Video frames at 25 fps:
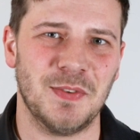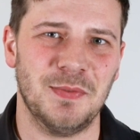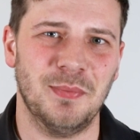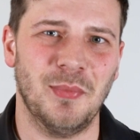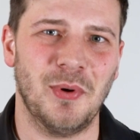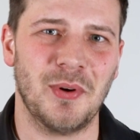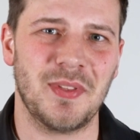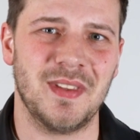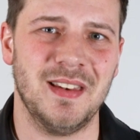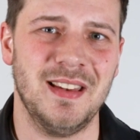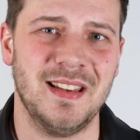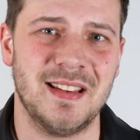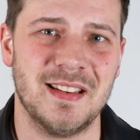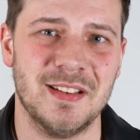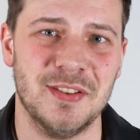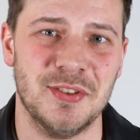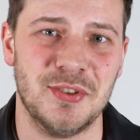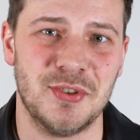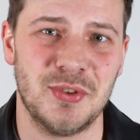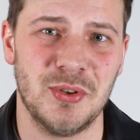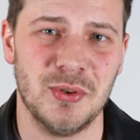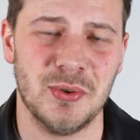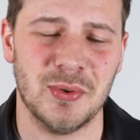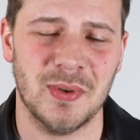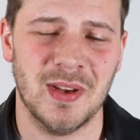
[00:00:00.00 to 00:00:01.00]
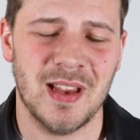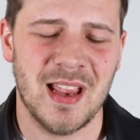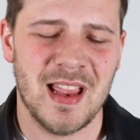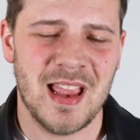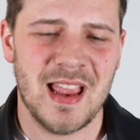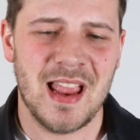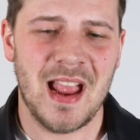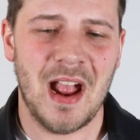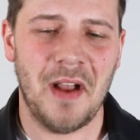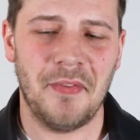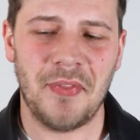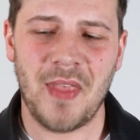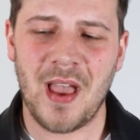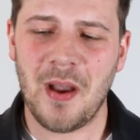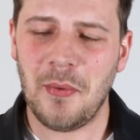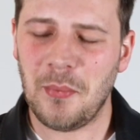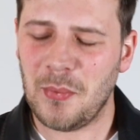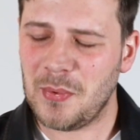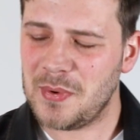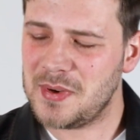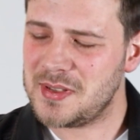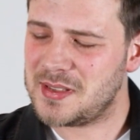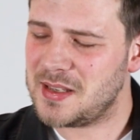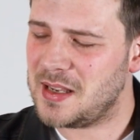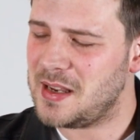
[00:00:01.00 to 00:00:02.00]
off more than he can chew, and that
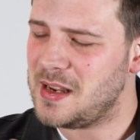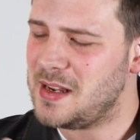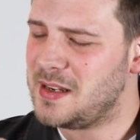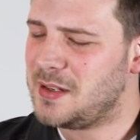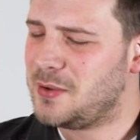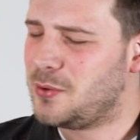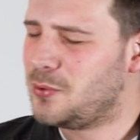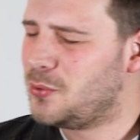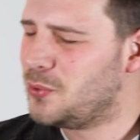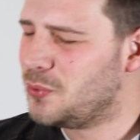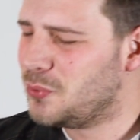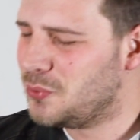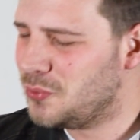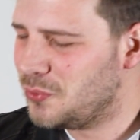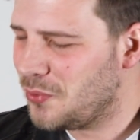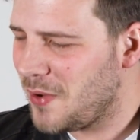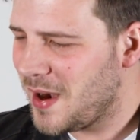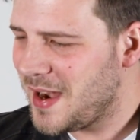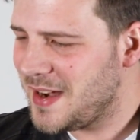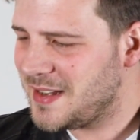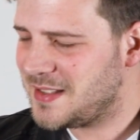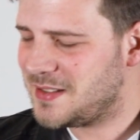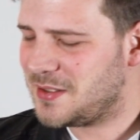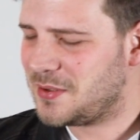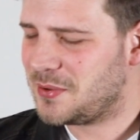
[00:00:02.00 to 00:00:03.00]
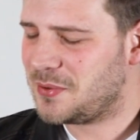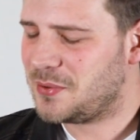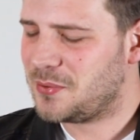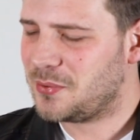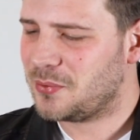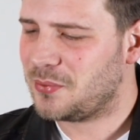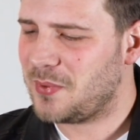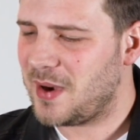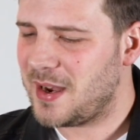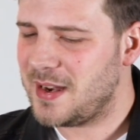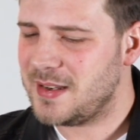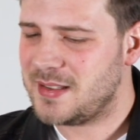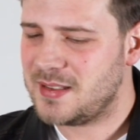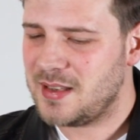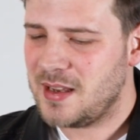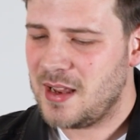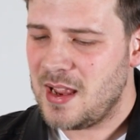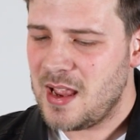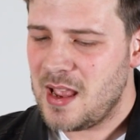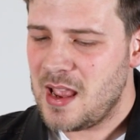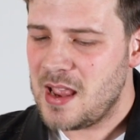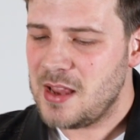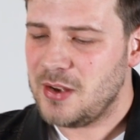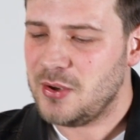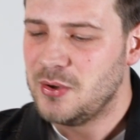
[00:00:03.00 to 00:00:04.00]
was a great
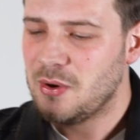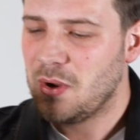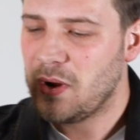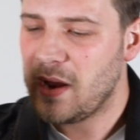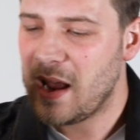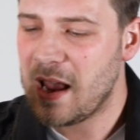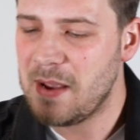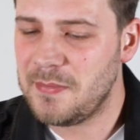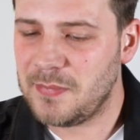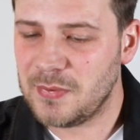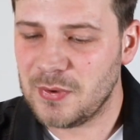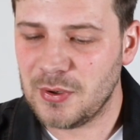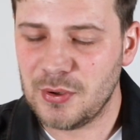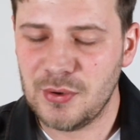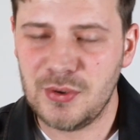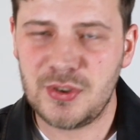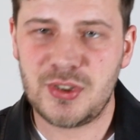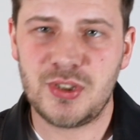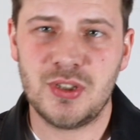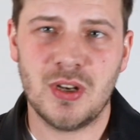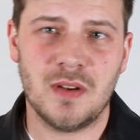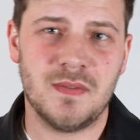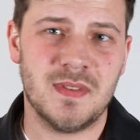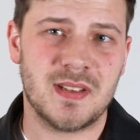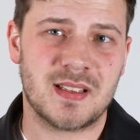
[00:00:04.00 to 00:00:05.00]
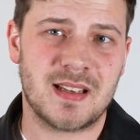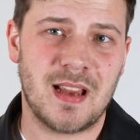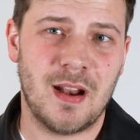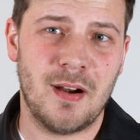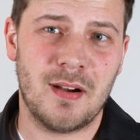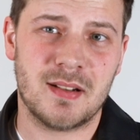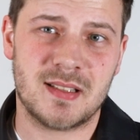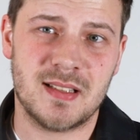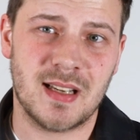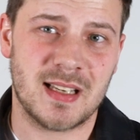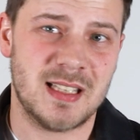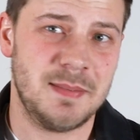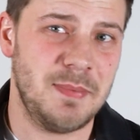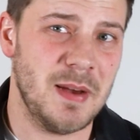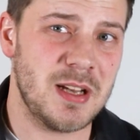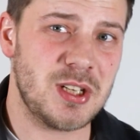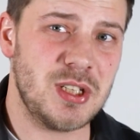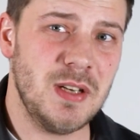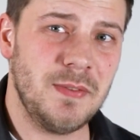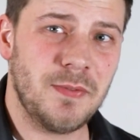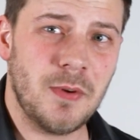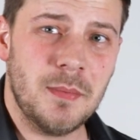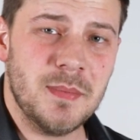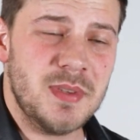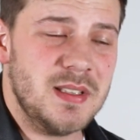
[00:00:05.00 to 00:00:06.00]
you know, evolution of his character,
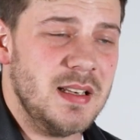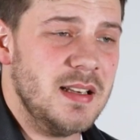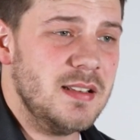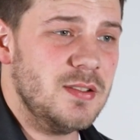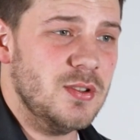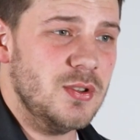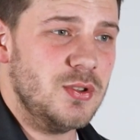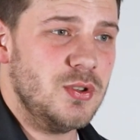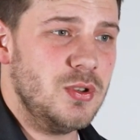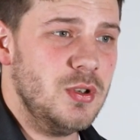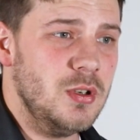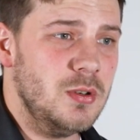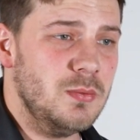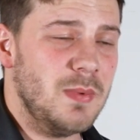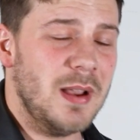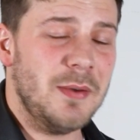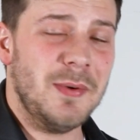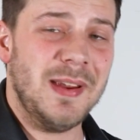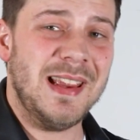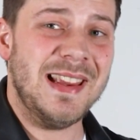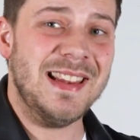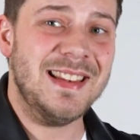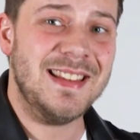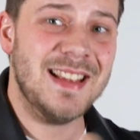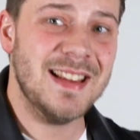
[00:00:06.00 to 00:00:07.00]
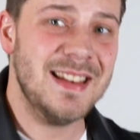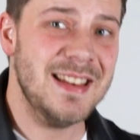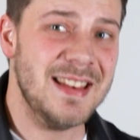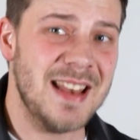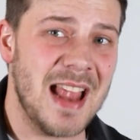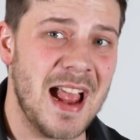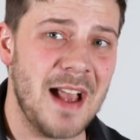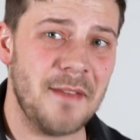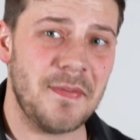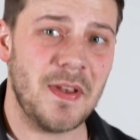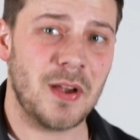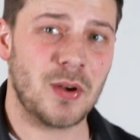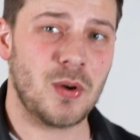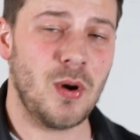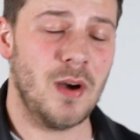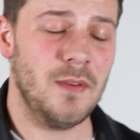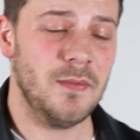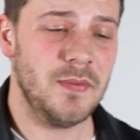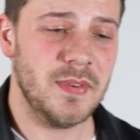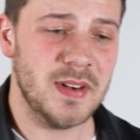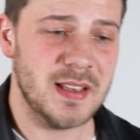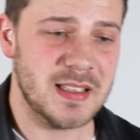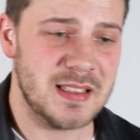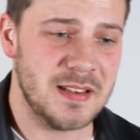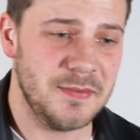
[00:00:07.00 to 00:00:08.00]
especially from Season 2, where he didn't have that
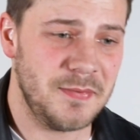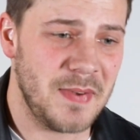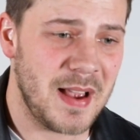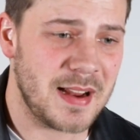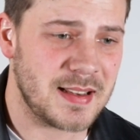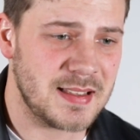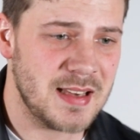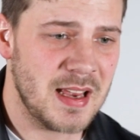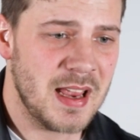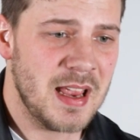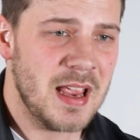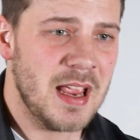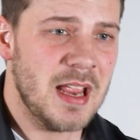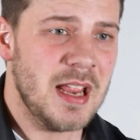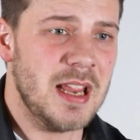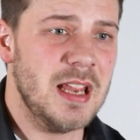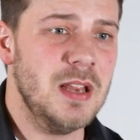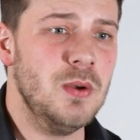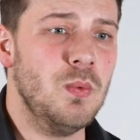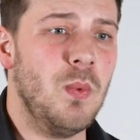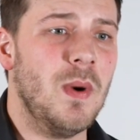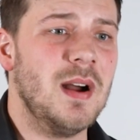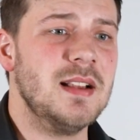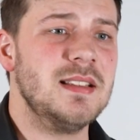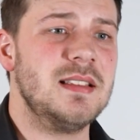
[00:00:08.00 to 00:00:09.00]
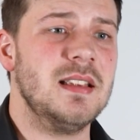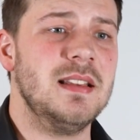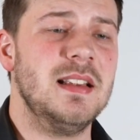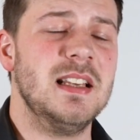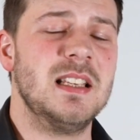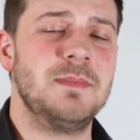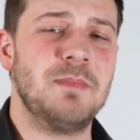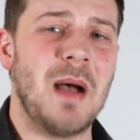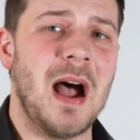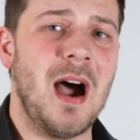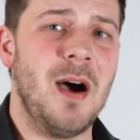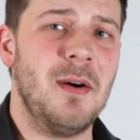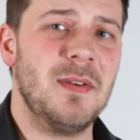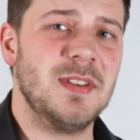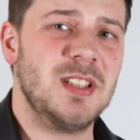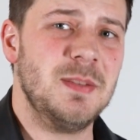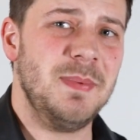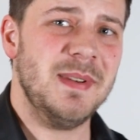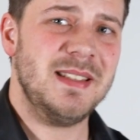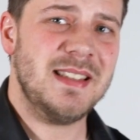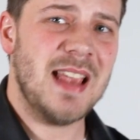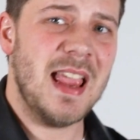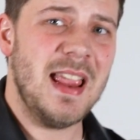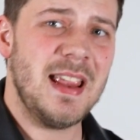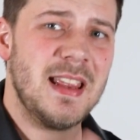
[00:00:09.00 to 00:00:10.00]
confidence. In fact, he wanted his powers to
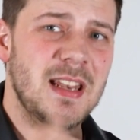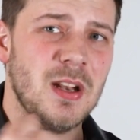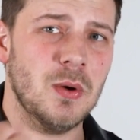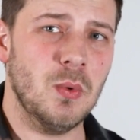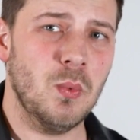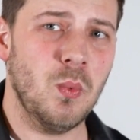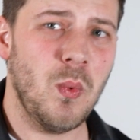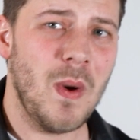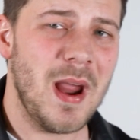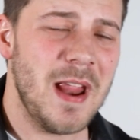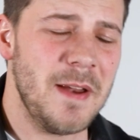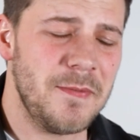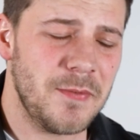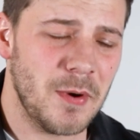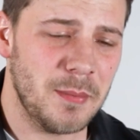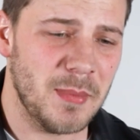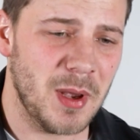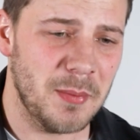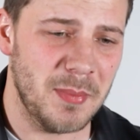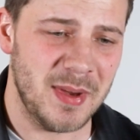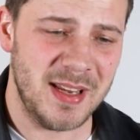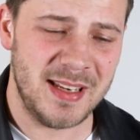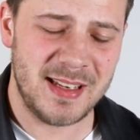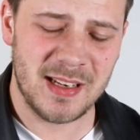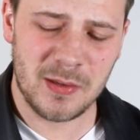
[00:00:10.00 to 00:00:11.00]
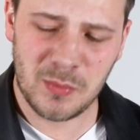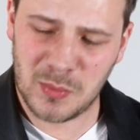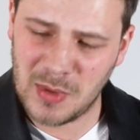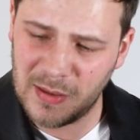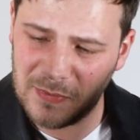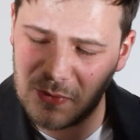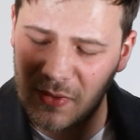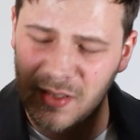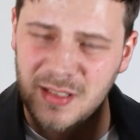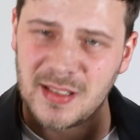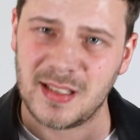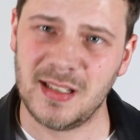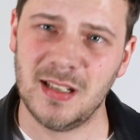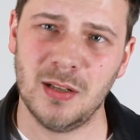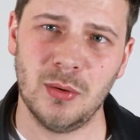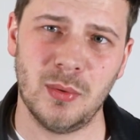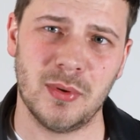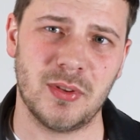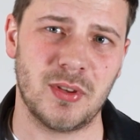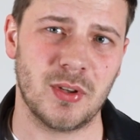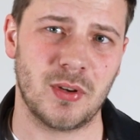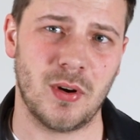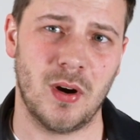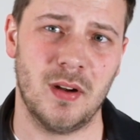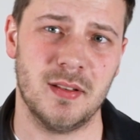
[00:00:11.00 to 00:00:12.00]
be taken away from him. He didn't have to deal
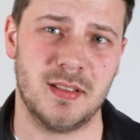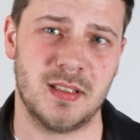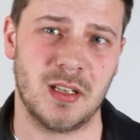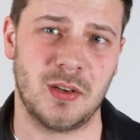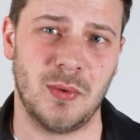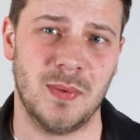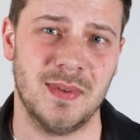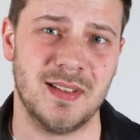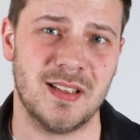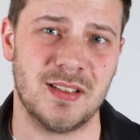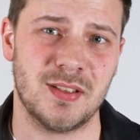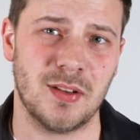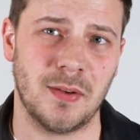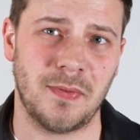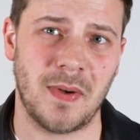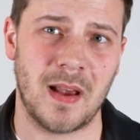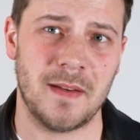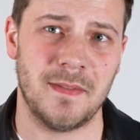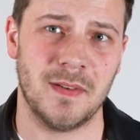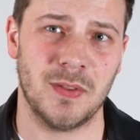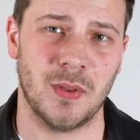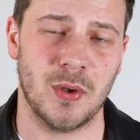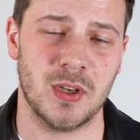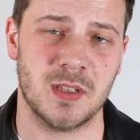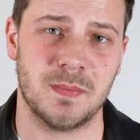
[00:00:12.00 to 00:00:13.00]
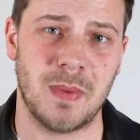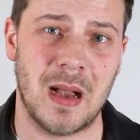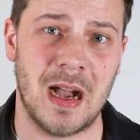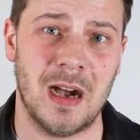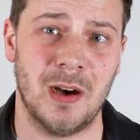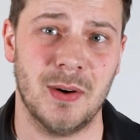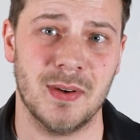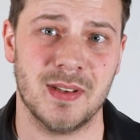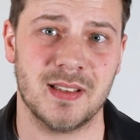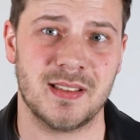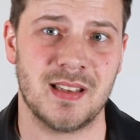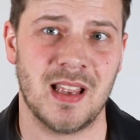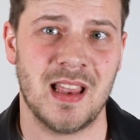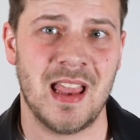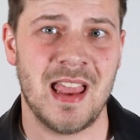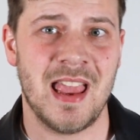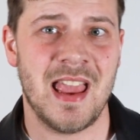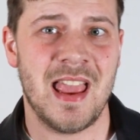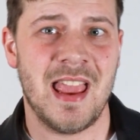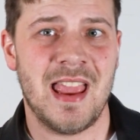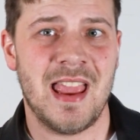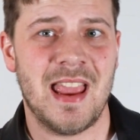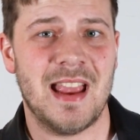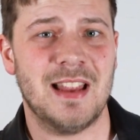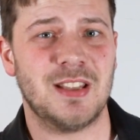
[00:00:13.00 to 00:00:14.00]
with the consequences of having those powers.
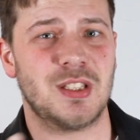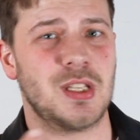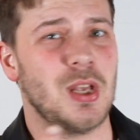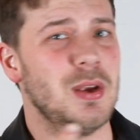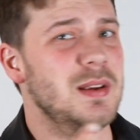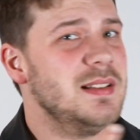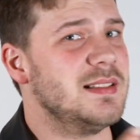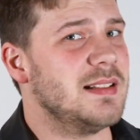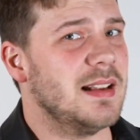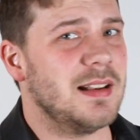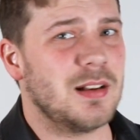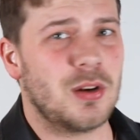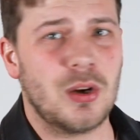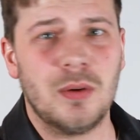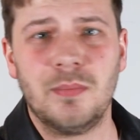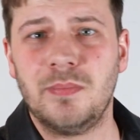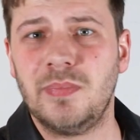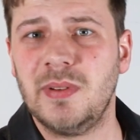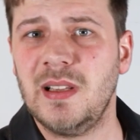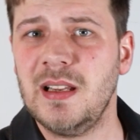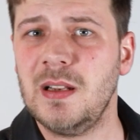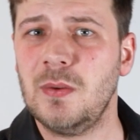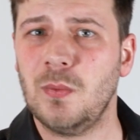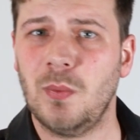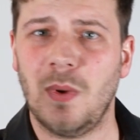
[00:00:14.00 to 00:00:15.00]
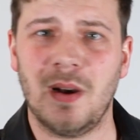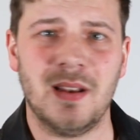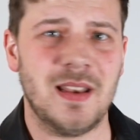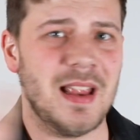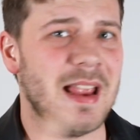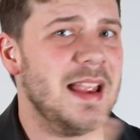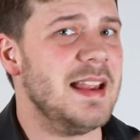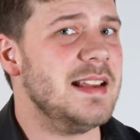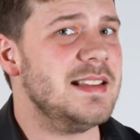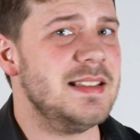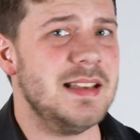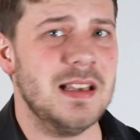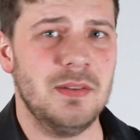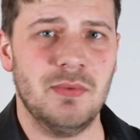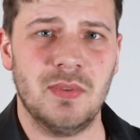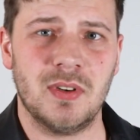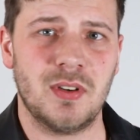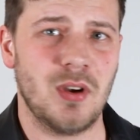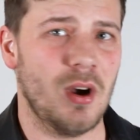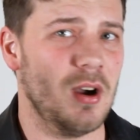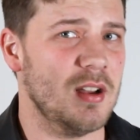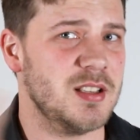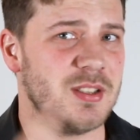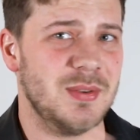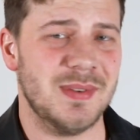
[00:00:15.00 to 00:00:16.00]
And so he's done a complete 180 in
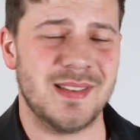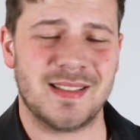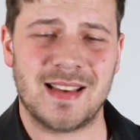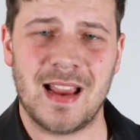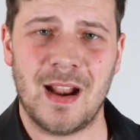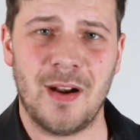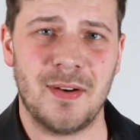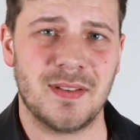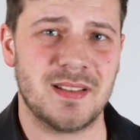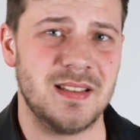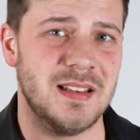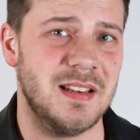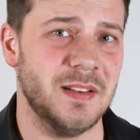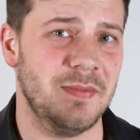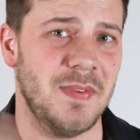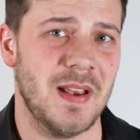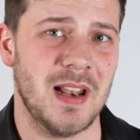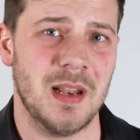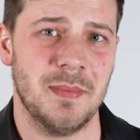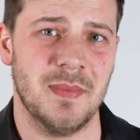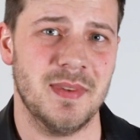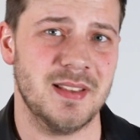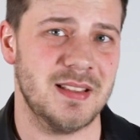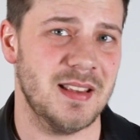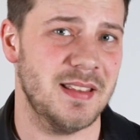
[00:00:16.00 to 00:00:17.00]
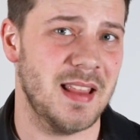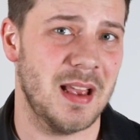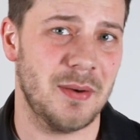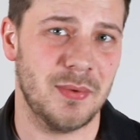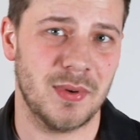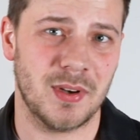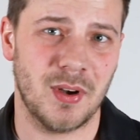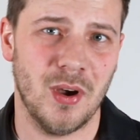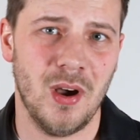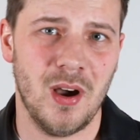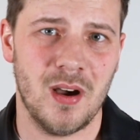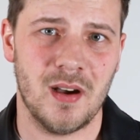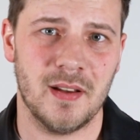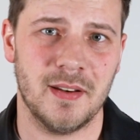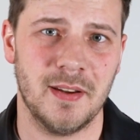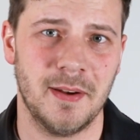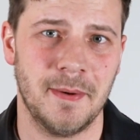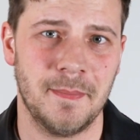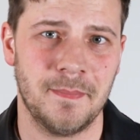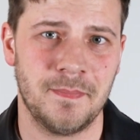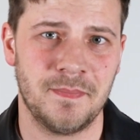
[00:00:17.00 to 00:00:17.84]
regard to his character development in that regard.